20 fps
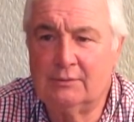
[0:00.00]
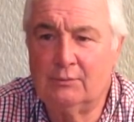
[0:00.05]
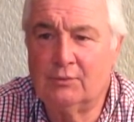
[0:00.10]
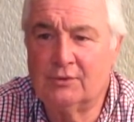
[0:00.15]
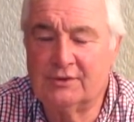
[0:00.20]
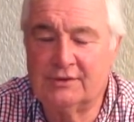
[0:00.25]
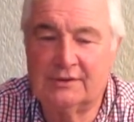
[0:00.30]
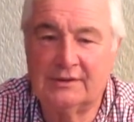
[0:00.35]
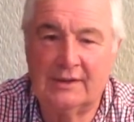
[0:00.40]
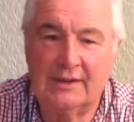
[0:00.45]

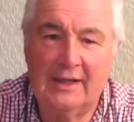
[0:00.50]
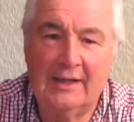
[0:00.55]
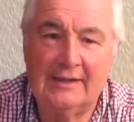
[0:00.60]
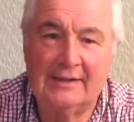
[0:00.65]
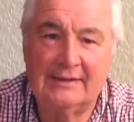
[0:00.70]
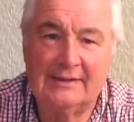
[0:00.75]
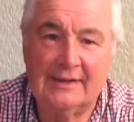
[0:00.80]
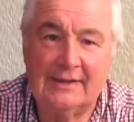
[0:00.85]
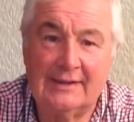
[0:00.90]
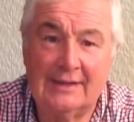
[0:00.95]

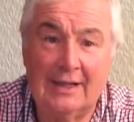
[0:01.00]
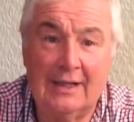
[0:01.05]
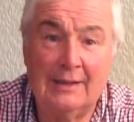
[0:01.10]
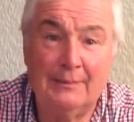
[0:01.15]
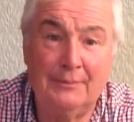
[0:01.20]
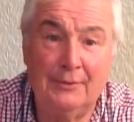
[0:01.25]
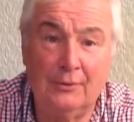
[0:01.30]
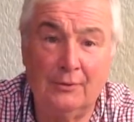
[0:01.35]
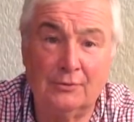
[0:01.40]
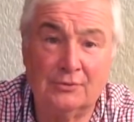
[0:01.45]
did they clip
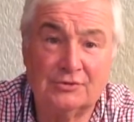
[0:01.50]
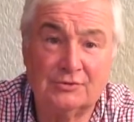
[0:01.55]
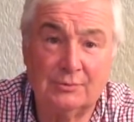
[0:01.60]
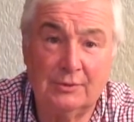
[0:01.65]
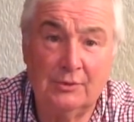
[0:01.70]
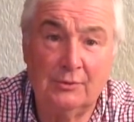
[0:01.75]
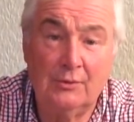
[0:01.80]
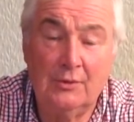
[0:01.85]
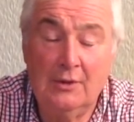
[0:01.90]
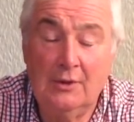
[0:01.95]
horse?
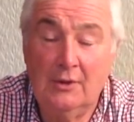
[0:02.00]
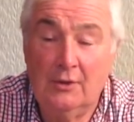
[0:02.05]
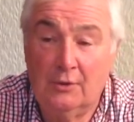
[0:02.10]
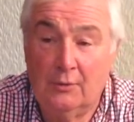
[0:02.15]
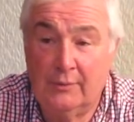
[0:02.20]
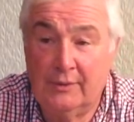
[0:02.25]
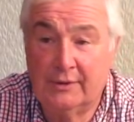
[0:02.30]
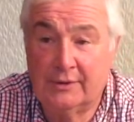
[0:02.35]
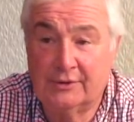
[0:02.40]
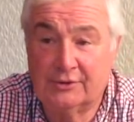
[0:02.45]
Well,
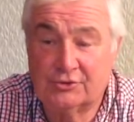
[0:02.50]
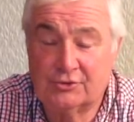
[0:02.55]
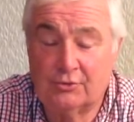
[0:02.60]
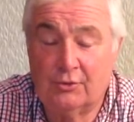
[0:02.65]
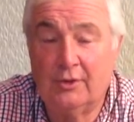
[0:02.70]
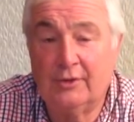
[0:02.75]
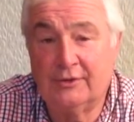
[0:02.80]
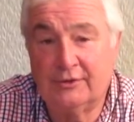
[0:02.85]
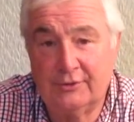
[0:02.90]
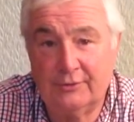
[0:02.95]
we're going to
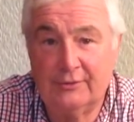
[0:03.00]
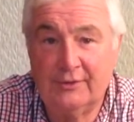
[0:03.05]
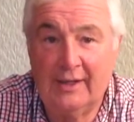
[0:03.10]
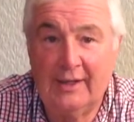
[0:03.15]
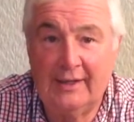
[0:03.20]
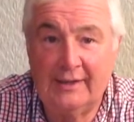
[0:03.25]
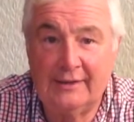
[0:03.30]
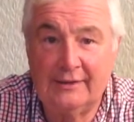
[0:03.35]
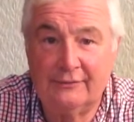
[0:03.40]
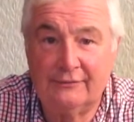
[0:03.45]
try and do that
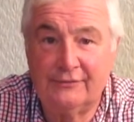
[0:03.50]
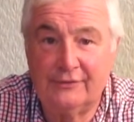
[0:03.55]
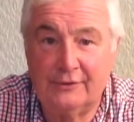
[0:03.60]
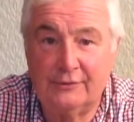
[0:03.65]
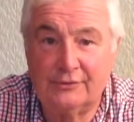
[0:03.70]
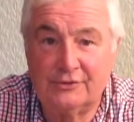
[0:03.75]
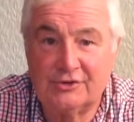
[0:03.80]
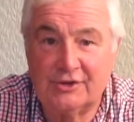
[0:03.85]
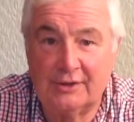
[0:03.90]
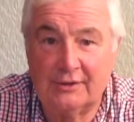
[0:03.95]
in the
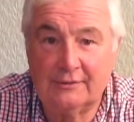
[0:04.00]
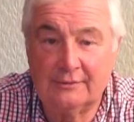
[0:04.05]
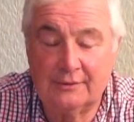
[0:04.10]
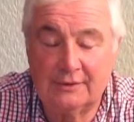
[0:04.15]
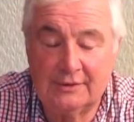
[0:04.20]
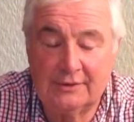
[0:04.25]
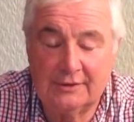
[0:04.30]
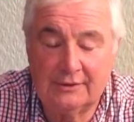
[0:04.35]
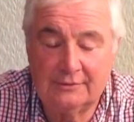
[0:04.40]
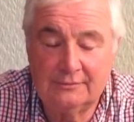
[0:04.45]
future.
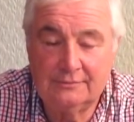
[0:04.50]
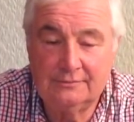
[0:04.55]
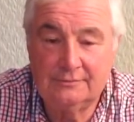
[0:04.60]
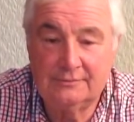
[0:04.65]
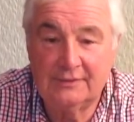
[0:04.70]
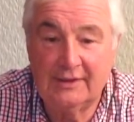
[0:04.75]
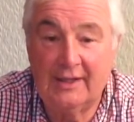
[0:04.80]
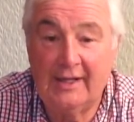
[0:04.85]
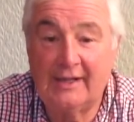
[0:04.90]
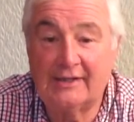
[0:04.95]
You know,
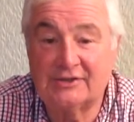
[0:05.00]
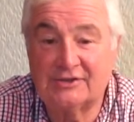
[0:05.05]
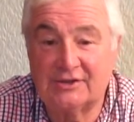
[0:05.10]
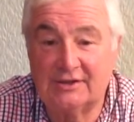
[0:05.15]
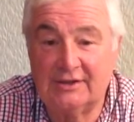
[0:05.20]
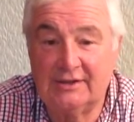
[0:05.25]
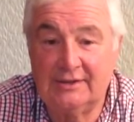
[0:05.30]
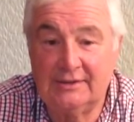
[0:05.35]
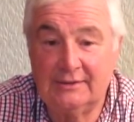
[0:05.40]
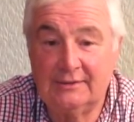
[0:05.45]
they
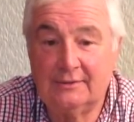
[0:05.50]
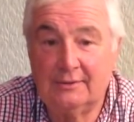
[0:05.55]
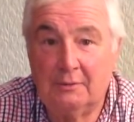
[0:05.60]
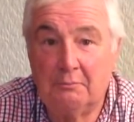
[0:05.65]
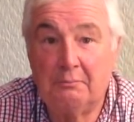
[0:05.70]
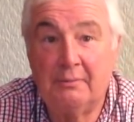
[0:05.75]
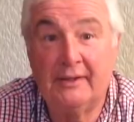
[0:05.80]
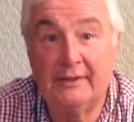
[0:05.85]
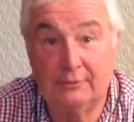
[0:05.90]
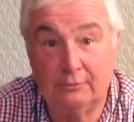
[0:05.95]
actually
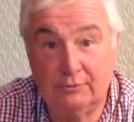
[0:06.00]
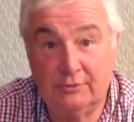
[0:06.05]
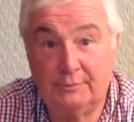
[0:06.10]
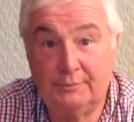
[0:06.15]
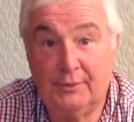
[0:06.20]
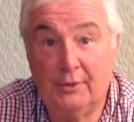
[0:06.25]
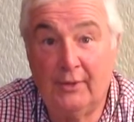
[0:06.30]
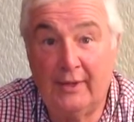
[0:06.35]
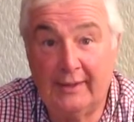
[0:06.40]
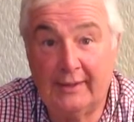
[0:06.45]
pedalled a
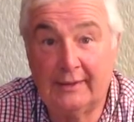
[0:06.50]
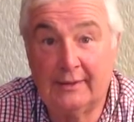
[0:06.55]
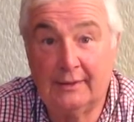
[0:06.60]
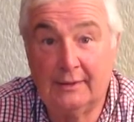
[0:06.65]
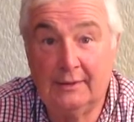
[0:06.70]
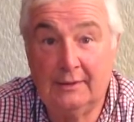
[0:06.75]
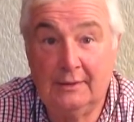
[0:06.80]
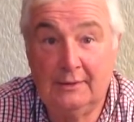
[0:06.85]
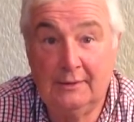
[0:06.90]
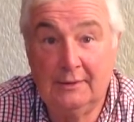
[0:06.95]
bike
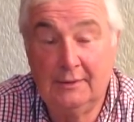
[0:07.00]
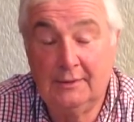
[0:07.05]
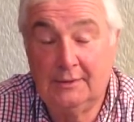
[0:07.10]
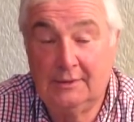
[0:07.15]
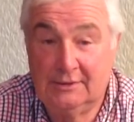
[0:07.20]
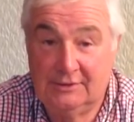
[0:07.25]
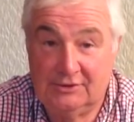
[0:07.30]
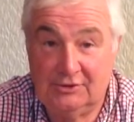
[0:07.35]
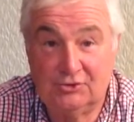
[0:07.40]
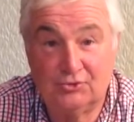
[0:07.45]

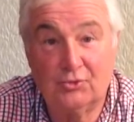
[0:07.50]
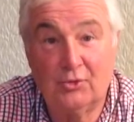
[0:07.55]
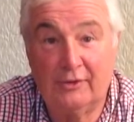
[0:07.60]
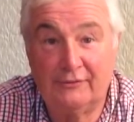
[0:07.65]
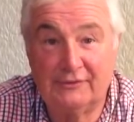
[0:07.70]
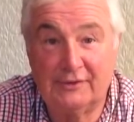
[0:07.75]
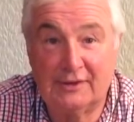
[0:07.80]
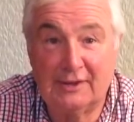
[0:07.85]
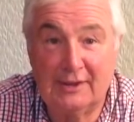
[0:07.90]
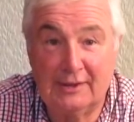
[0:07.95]
to drive
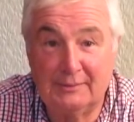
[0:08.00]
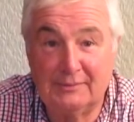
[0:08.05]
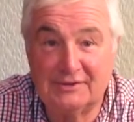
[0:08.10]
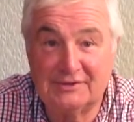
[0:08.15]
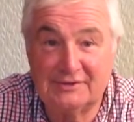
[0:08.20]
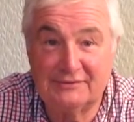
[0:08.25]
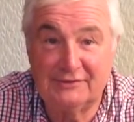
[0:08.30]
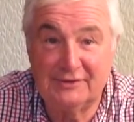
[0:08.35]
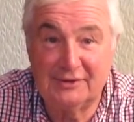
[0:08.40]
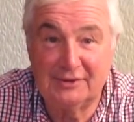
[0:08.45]
the clippers,
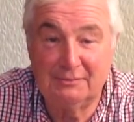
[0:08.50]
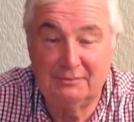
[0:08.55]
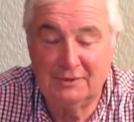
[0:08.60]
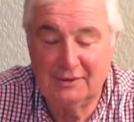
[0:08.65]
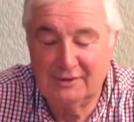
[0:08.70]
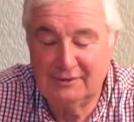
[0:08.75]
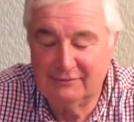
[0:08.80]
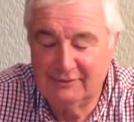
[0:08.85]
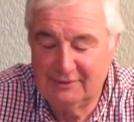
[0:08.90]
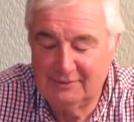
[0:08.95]
if you can
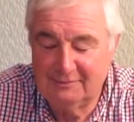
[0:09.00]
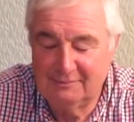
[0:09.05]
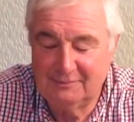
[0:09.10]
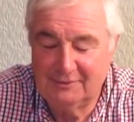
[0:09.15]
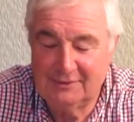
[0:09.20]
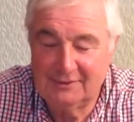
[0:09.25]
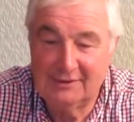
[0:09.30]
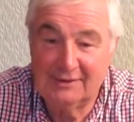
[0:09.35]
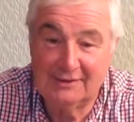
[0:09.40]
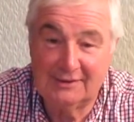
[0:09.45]
believe it. But
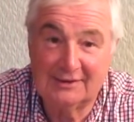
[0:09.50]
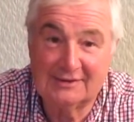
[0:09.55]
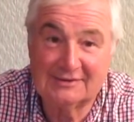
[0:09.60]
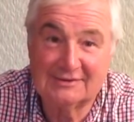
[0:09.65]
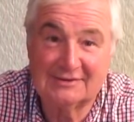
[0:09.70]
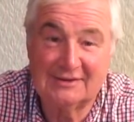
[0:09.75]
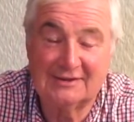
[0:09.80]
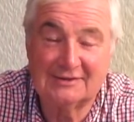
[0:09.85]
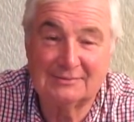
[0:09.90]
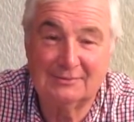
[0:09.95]
yeah,
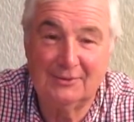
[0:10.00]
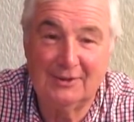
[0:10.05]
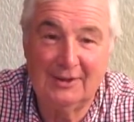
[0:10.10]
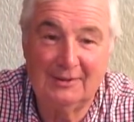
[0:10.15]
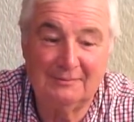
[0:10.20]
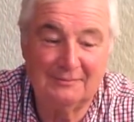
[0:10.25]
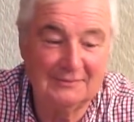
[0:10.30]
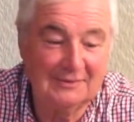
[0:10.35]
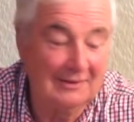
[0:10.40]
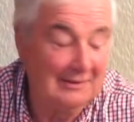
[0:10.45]
that's what
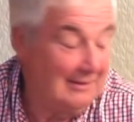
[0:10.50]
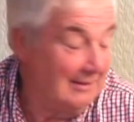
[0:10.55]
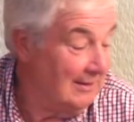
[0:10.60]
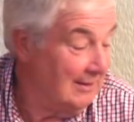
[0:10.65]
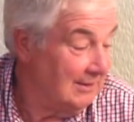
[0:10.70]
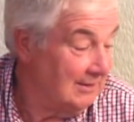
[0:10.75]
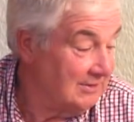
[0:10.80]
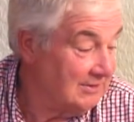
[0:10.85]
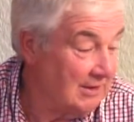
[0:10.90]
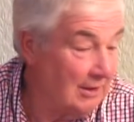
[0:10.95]
happened.
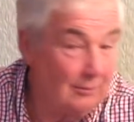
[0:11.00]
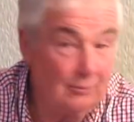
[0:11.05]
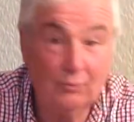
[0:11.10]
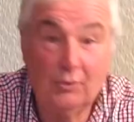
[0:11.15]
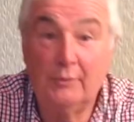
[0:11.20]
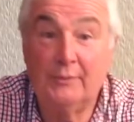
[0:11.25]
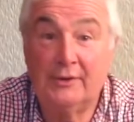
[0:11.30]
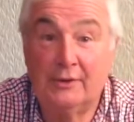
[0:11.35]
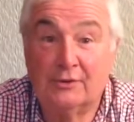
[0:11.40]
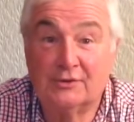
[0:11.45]
So
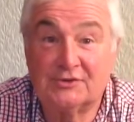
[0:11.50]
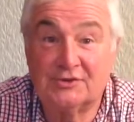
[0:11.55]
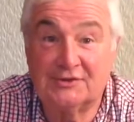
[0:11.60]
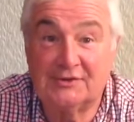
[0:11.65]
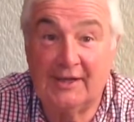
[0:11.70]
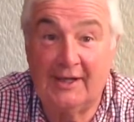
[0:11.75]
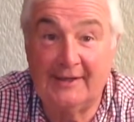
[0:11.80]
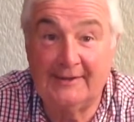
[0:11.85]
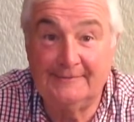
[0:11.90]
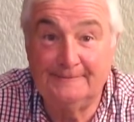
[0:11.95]
what we got
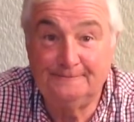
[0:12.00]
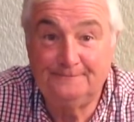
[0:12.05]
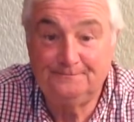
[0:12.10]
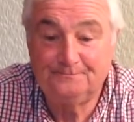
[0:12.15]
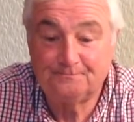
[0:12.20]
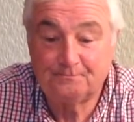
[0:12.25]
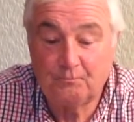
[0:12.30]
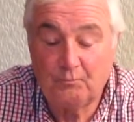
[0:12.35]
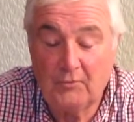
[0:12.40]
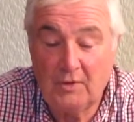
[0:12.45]
today.
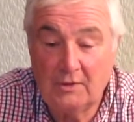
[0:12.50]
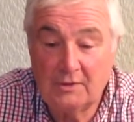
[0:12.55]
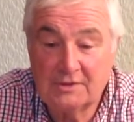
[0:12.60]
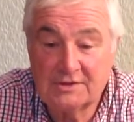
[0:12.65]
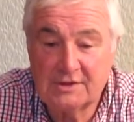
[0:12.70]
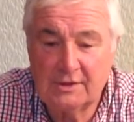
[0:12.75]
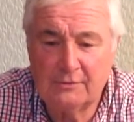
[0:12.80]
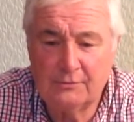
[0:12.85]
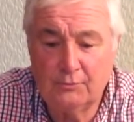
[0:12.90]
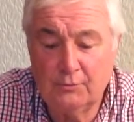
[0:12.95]

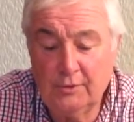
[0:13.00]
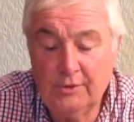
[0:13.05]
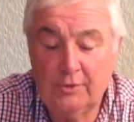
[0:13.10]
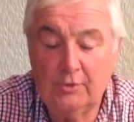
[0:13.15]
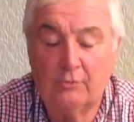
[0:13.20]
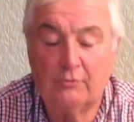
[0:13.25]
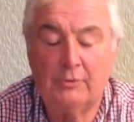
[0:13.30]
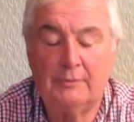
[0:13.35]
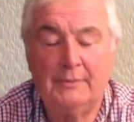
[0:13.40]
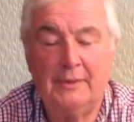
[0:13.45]
So what you got to
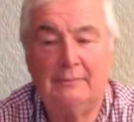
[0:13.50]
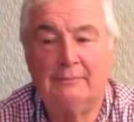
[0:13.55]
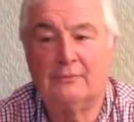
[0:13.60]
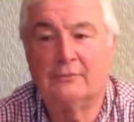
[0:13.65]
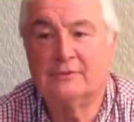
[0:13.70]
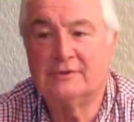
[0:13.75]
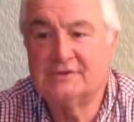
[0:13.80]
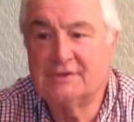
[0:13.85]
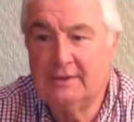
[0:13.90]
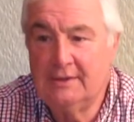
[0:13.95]
remember
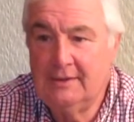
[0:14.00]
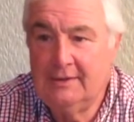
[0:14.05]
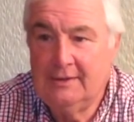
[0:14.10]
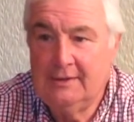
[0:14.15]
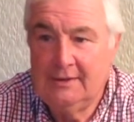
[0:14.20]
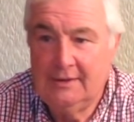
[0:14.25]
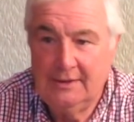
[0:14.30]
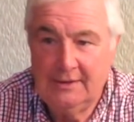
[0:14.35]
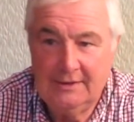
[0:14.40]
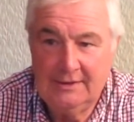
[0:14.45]
is,
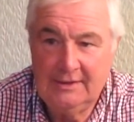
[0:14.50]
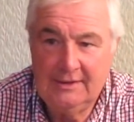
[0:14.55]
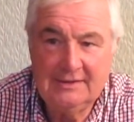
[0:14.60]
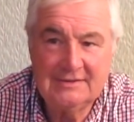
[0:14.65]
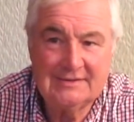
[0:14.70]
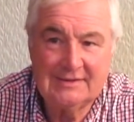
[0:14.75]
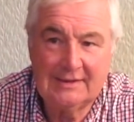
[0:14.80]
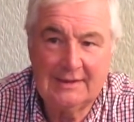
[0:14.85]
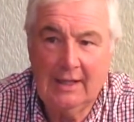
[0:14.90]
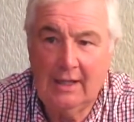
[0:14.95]
years
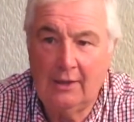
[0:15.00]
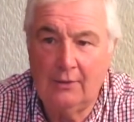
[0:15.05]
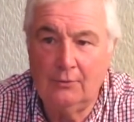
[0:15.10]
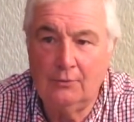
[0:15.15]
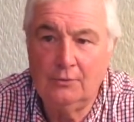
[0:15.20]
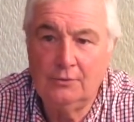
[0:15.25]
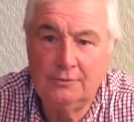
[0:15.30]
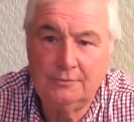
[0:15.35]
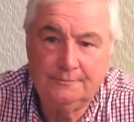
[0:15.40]
ago,